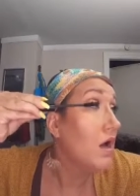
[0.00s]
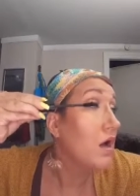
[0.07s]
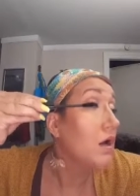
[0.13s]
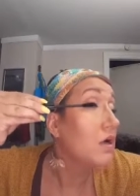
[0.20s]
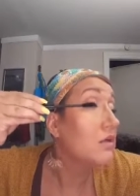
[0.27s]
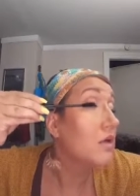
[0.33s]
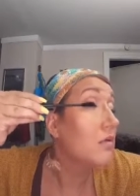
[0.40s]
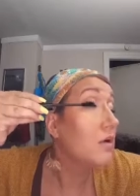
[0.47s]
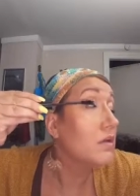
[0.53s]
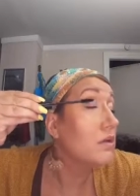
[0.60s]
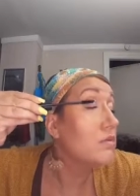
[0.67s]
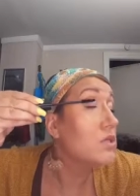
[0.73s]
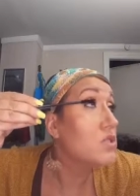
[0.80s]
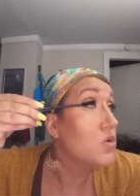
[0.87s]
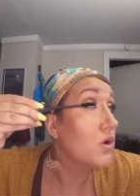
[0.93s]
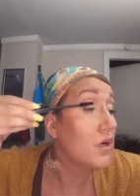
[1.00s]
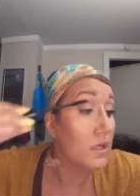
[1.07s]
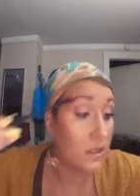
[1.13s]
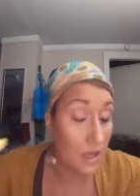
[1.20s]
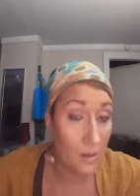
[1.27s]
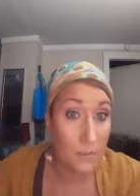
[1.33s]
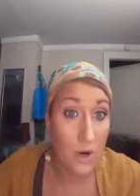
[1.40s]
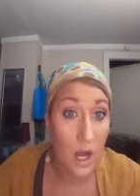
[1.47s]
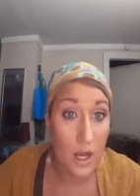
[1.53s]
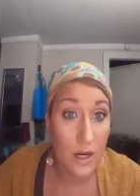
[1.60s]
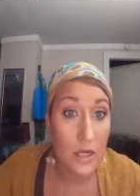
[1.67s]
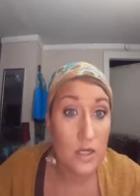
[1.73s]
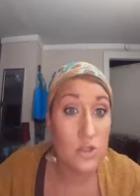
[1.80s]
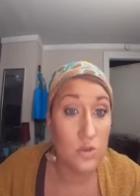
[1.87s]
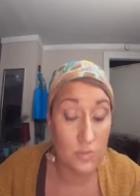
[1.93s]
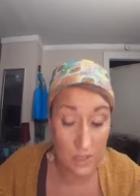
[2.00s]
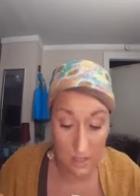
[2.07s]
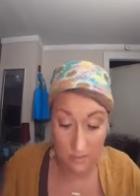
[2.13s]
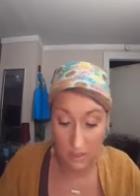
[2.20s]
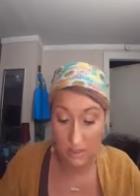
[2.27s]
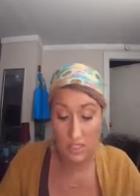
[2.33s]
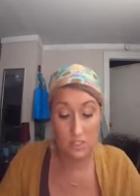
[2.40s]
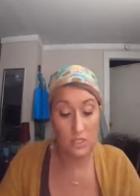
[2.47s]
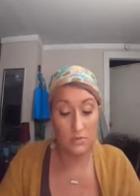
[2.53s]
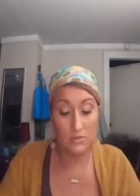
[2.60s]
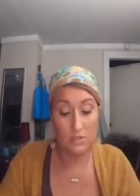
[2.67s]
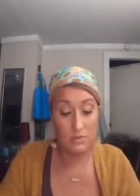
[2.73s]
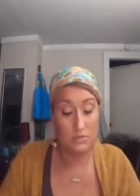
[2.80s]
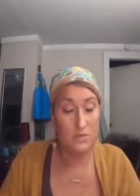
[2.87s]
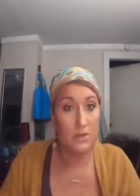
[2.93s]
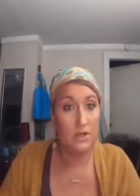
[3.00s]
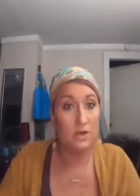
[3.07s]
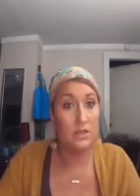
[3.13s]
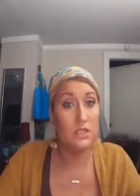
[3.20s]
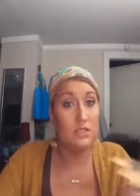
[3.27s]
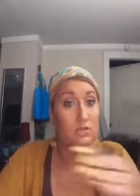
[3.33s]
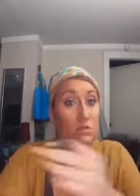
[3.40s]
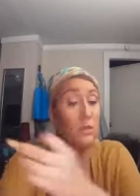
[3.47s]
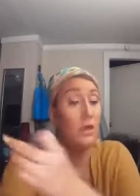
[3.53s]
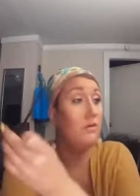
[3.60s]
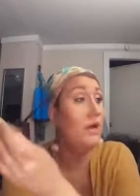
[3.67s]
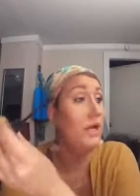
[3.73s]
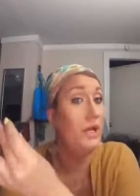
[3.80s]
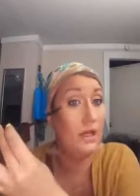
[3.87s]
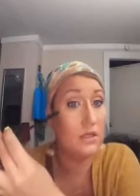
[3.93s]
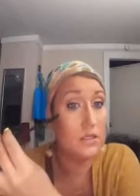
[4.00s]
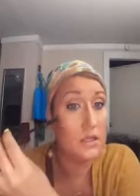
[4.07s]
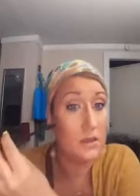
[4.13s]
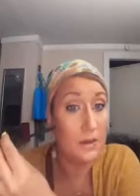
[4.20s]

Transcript: Because I want the majority of that product to be at my lash line. I'm so much better at this with my right hand.